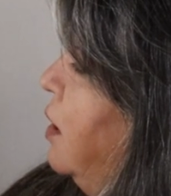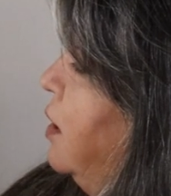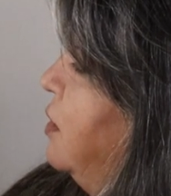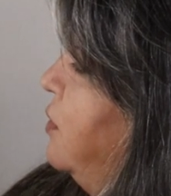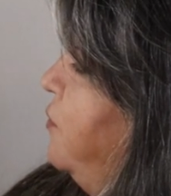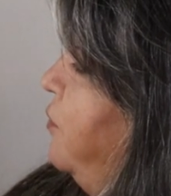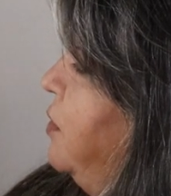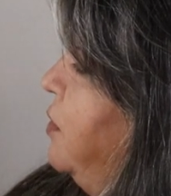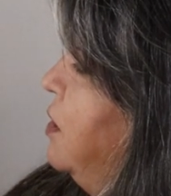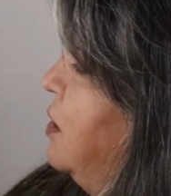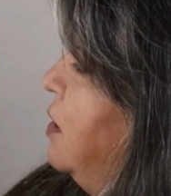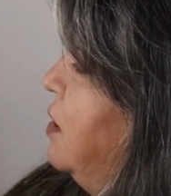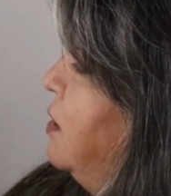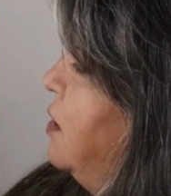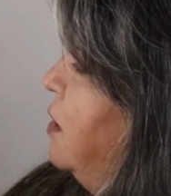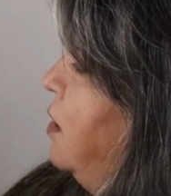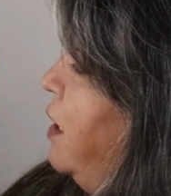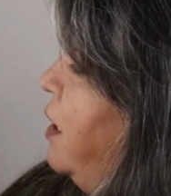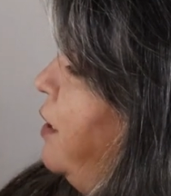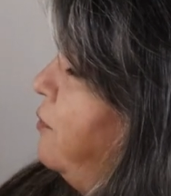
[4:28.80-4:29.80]
Because for
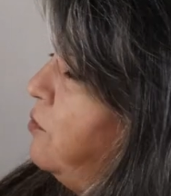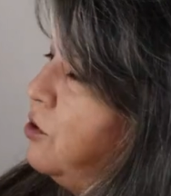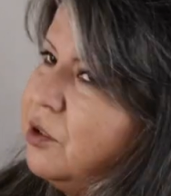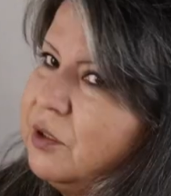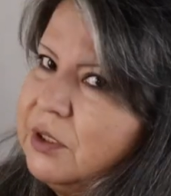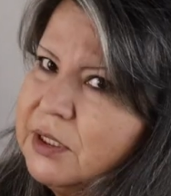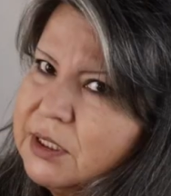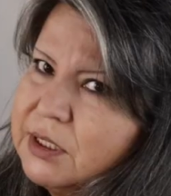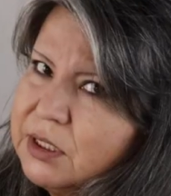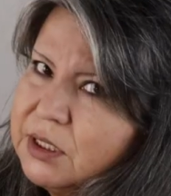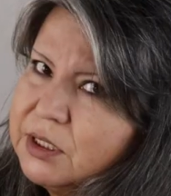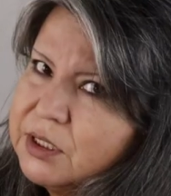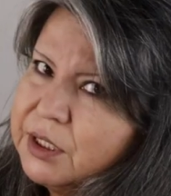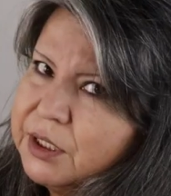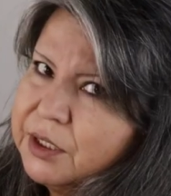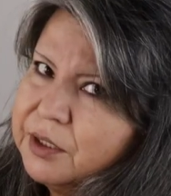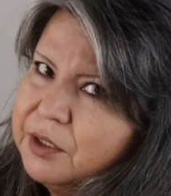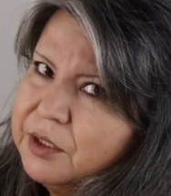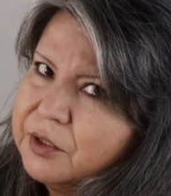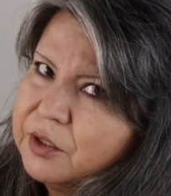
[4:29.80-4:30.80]
instance, it'll have two listings
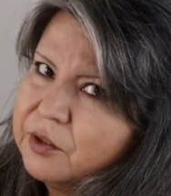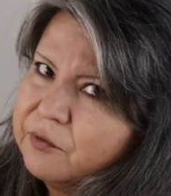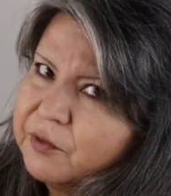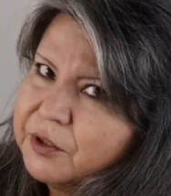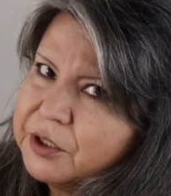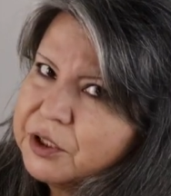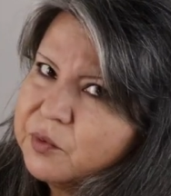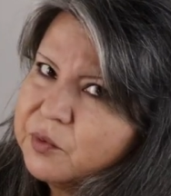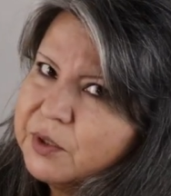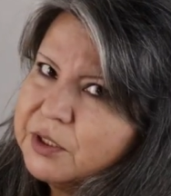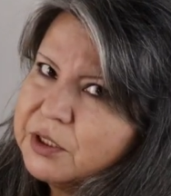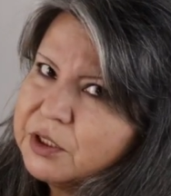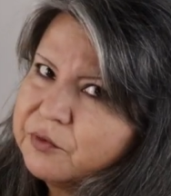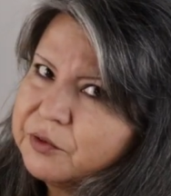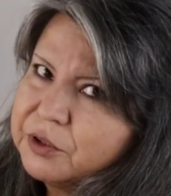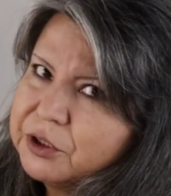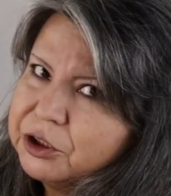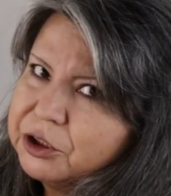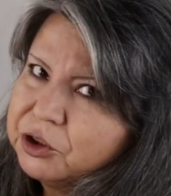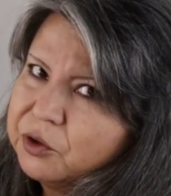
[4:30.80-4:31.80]
here. The first one is
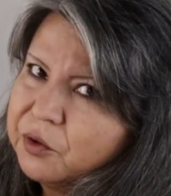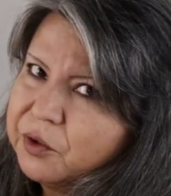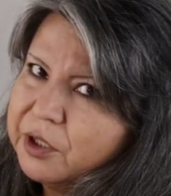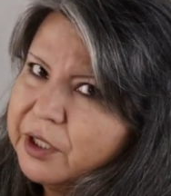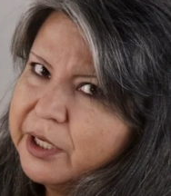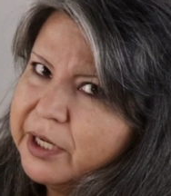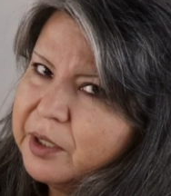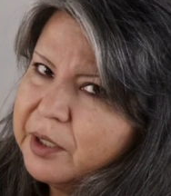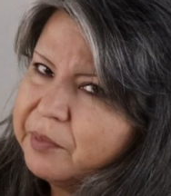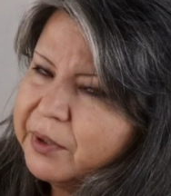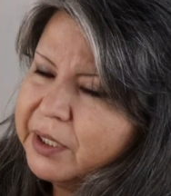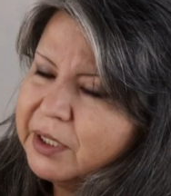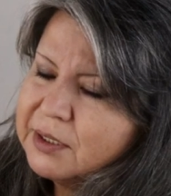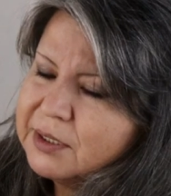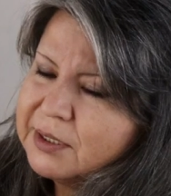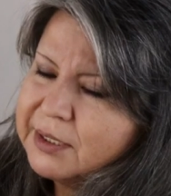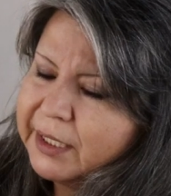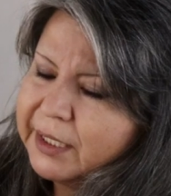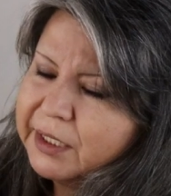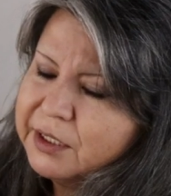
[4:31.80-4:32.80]
for the shorter nap and
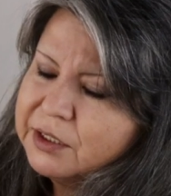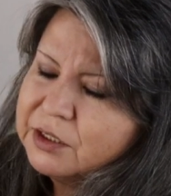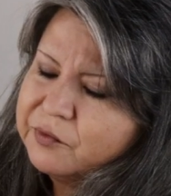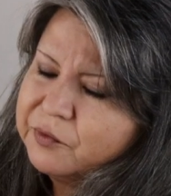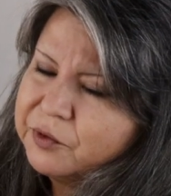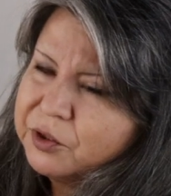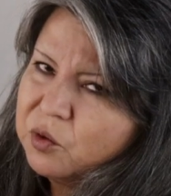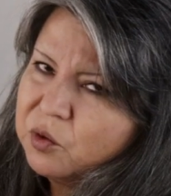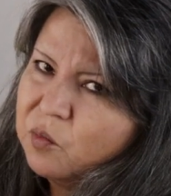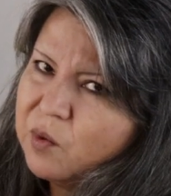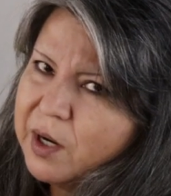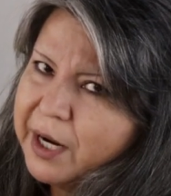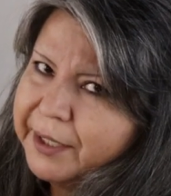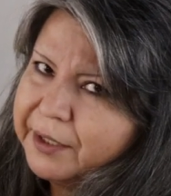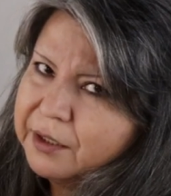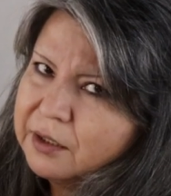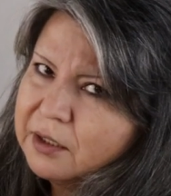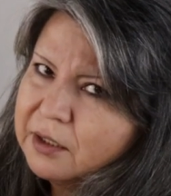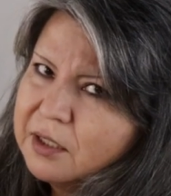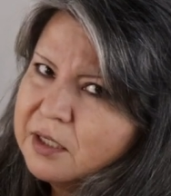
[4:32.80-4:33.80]
the second is for the
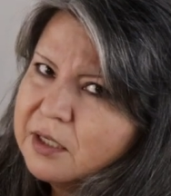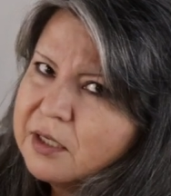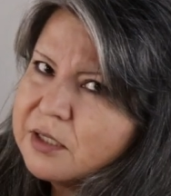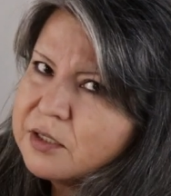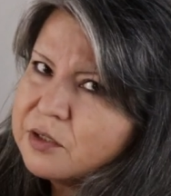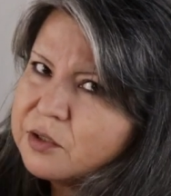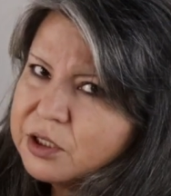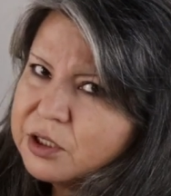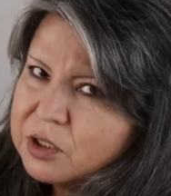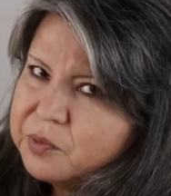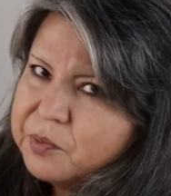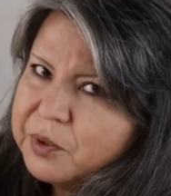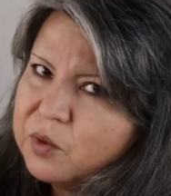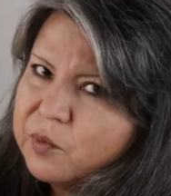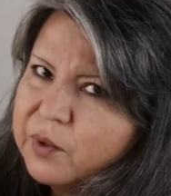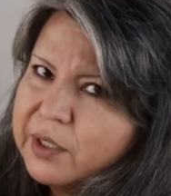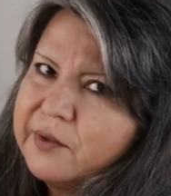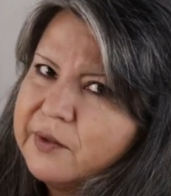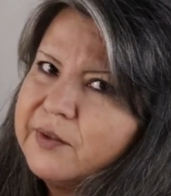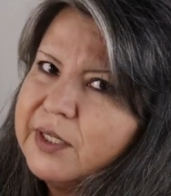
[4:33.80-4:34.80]
wider. So just be
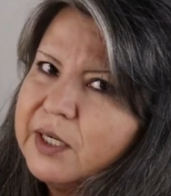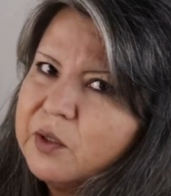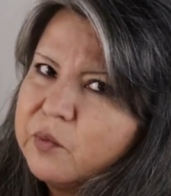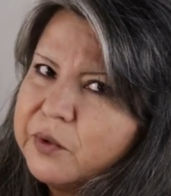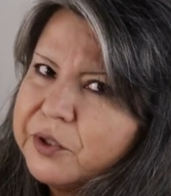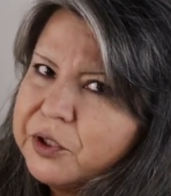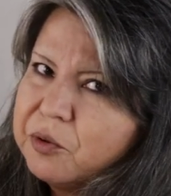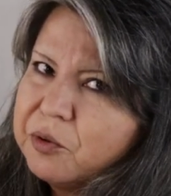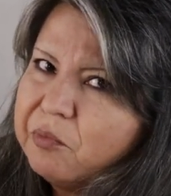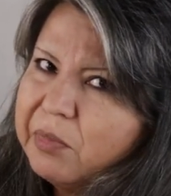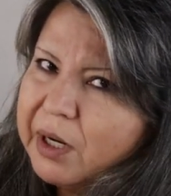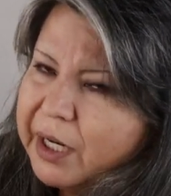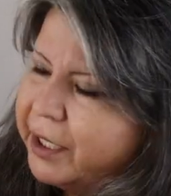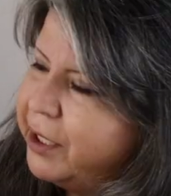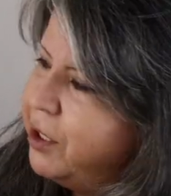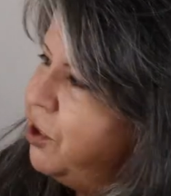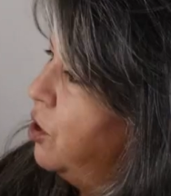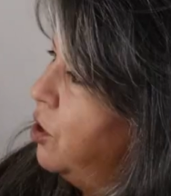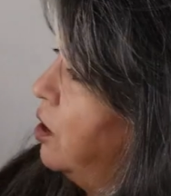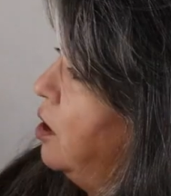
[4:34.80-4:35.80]
aware of that when you're
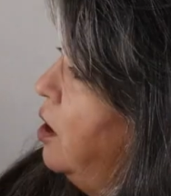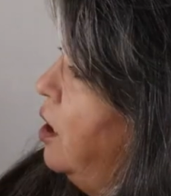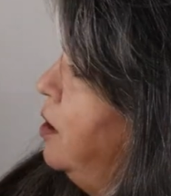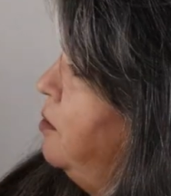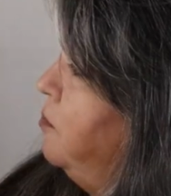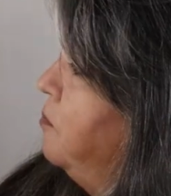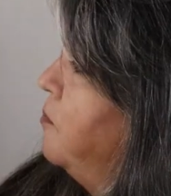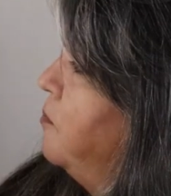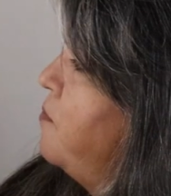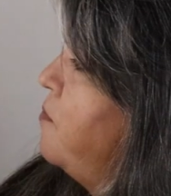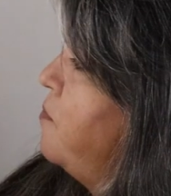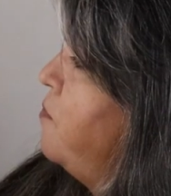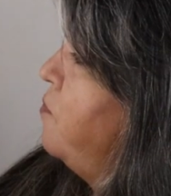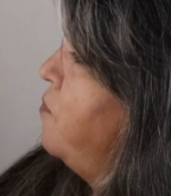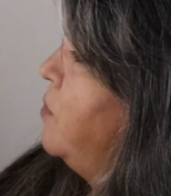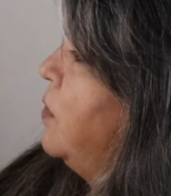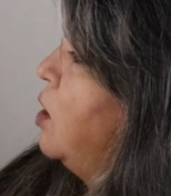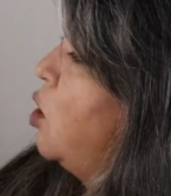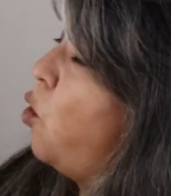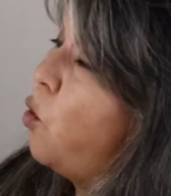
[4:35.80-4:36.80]
buying your cotton
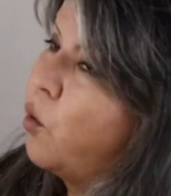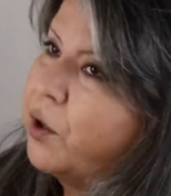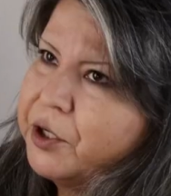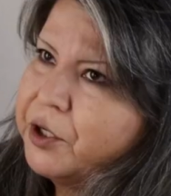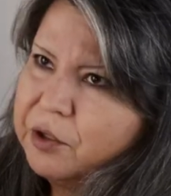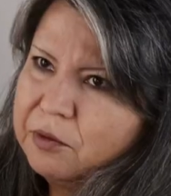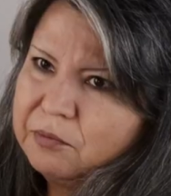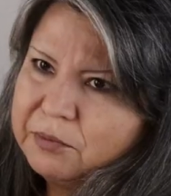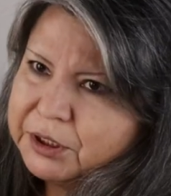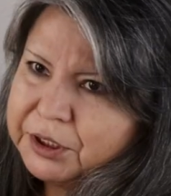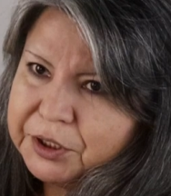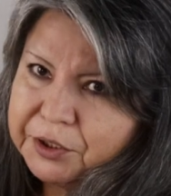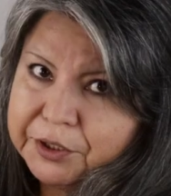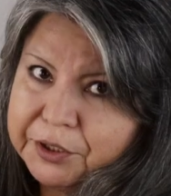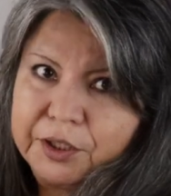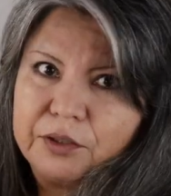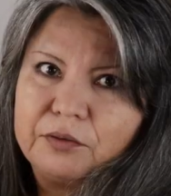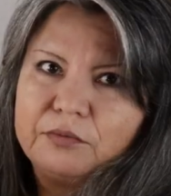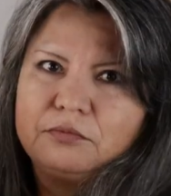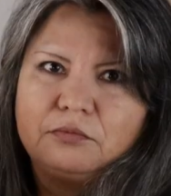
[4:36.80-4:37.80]
or your
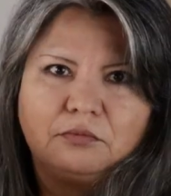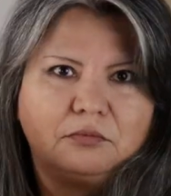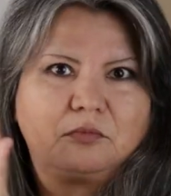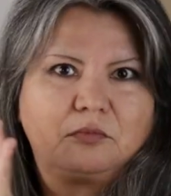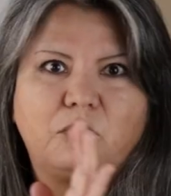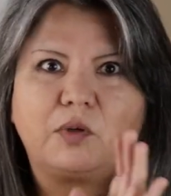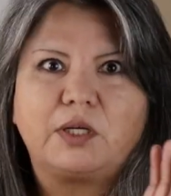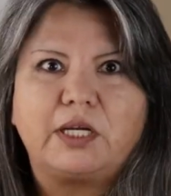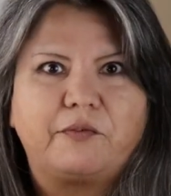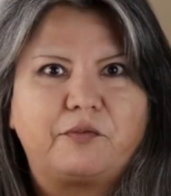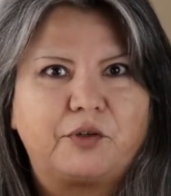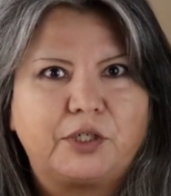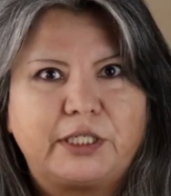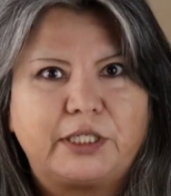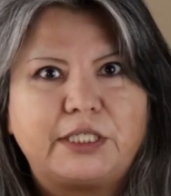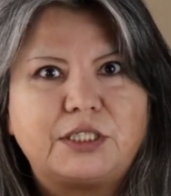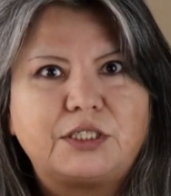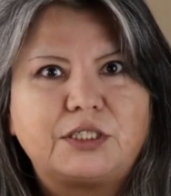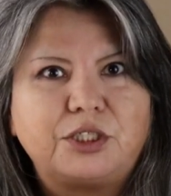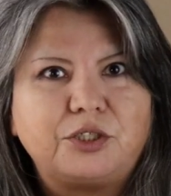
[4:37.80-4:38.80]
material, whatever
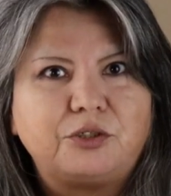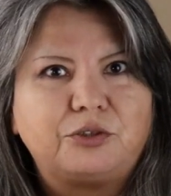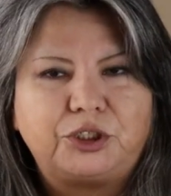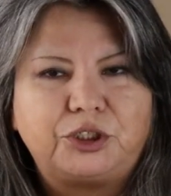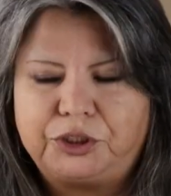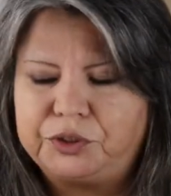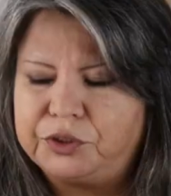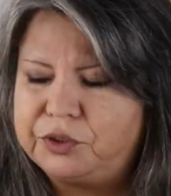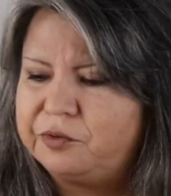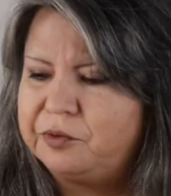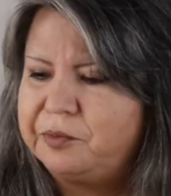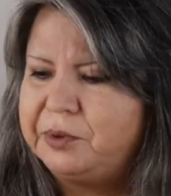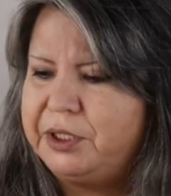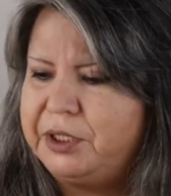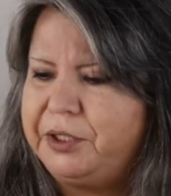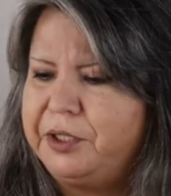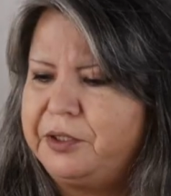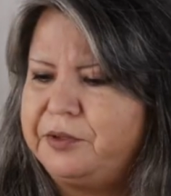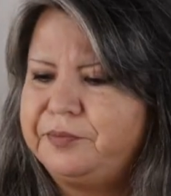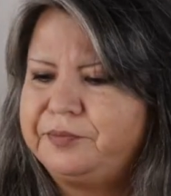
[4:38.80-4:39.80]
it is that you choose for
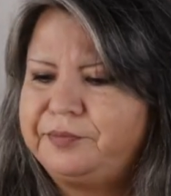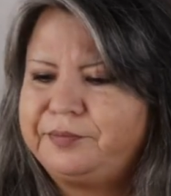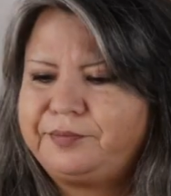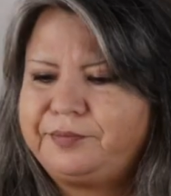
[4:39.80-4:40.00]
material.